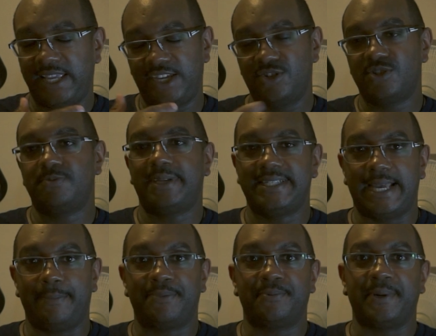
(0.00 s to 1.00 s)
Here goes my
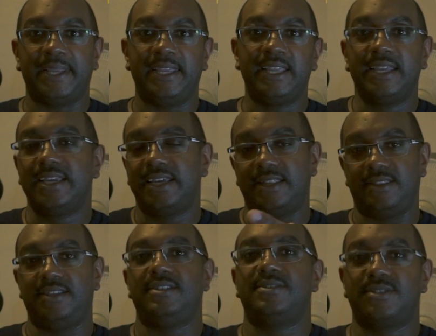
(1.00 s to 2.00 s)
top 3,
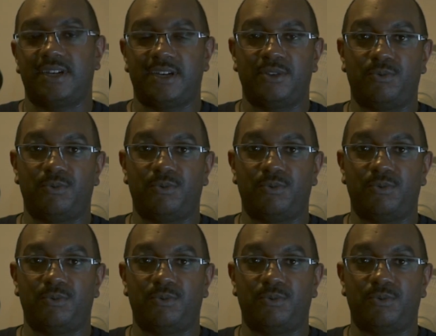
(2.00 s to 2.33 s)
and these are